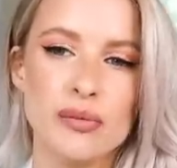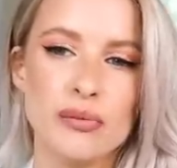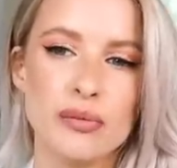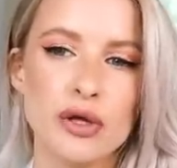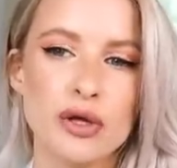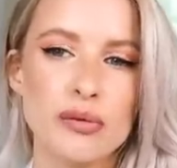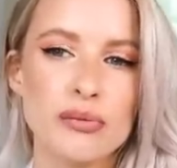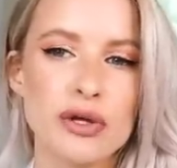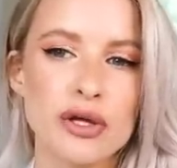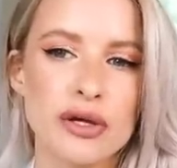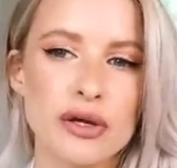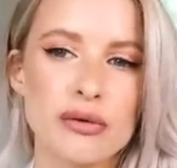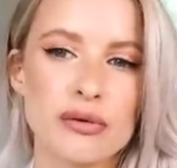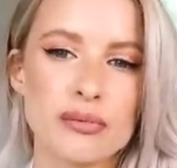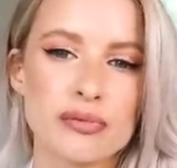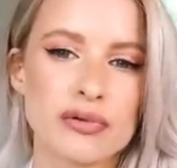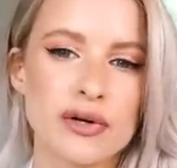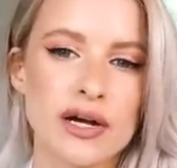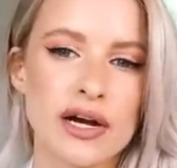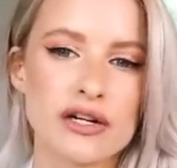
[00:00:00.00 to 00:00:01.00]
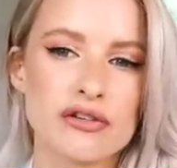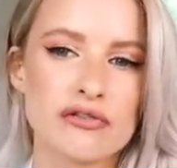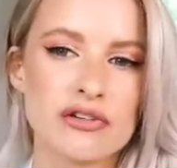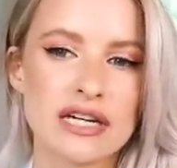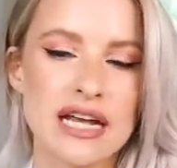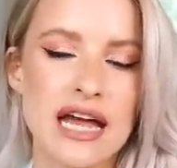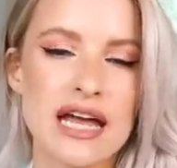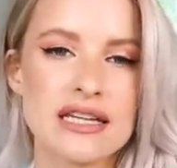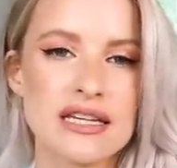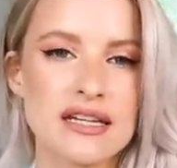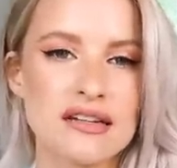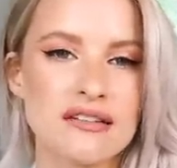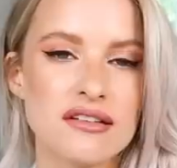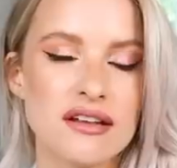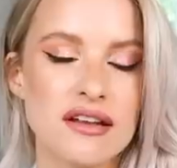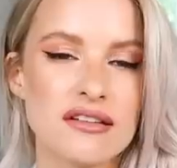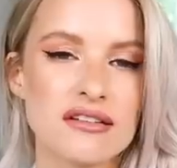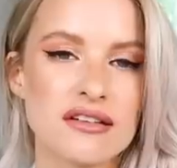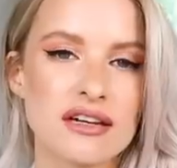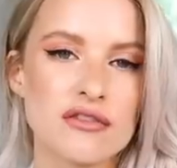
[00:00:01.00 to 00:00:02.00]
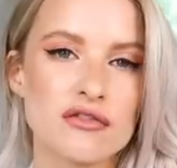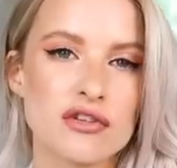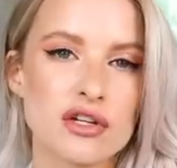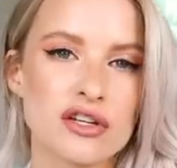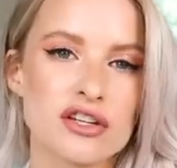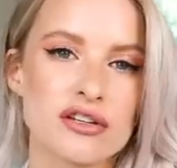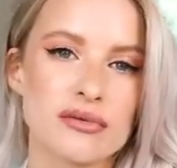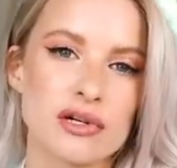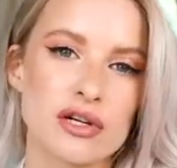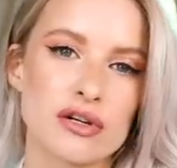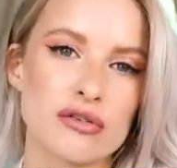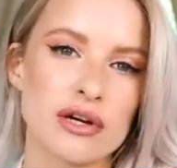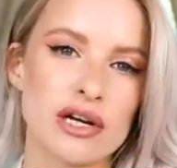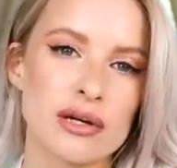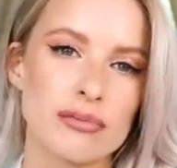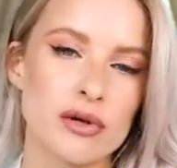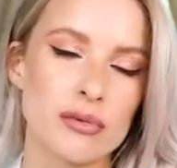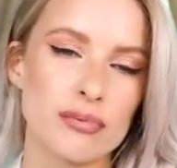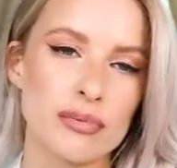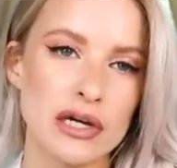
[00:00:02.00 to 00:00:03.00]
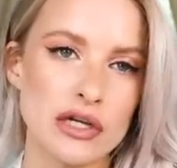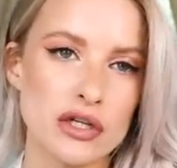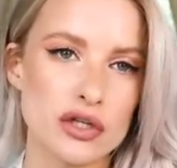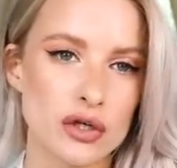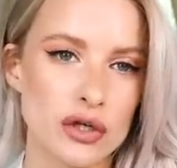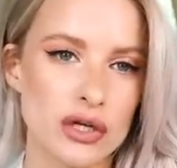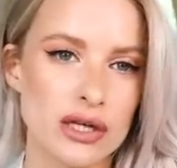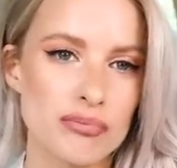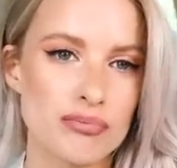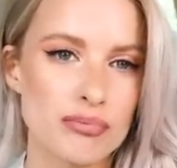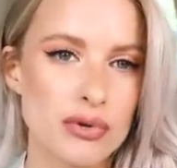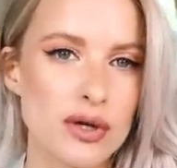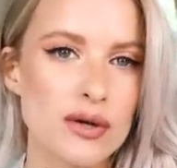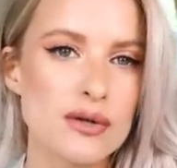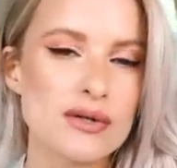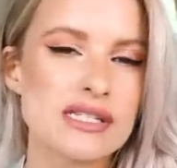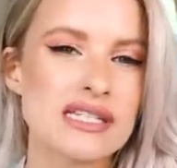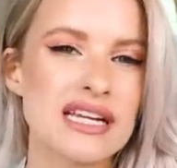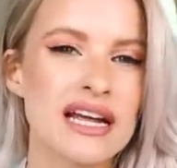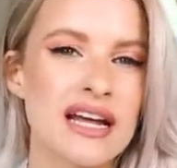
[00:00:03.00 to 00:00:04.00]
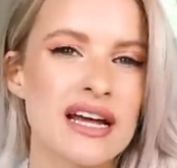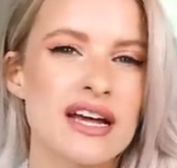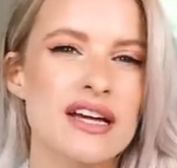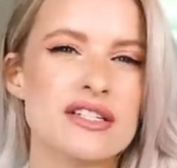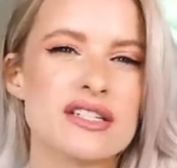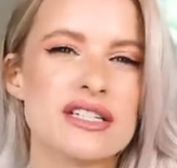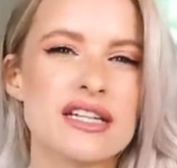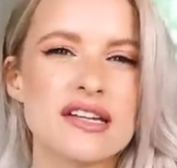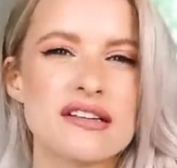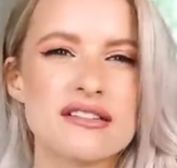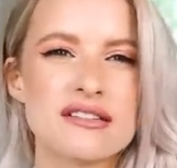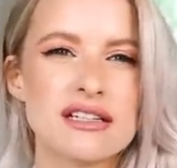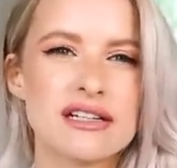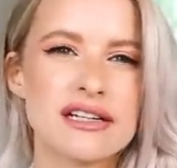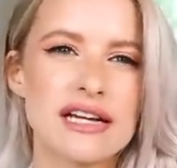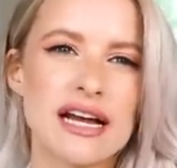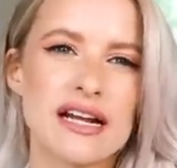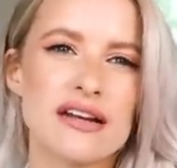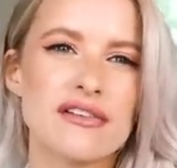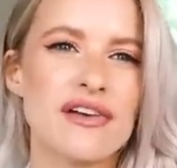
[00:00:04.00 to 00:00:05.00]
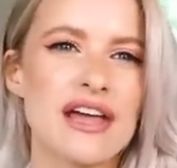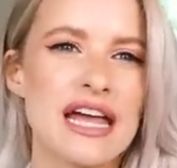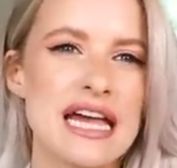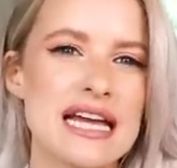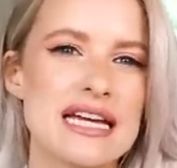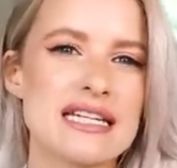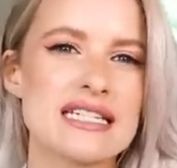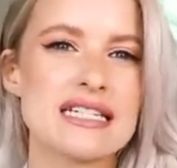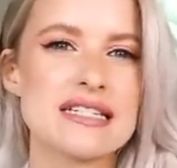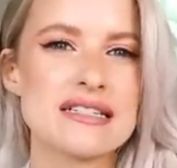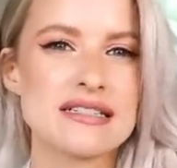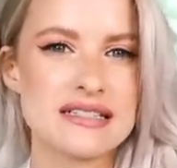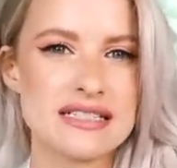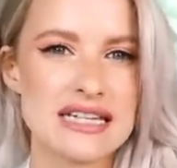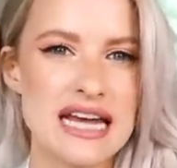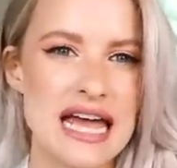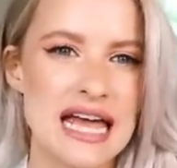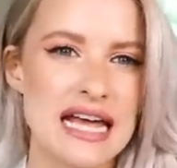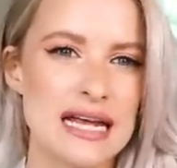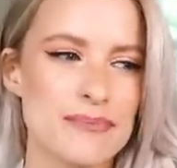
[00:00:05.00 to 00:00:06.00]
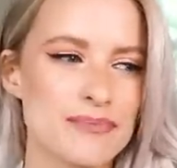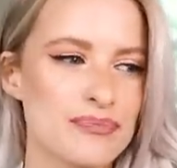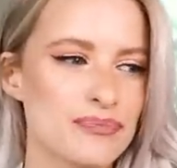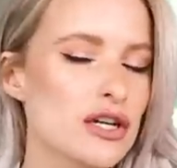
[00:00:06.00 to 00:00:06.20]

Miu Miu and Prada again this season have done some incredible big chunky boots, so they're still kind of here to stay.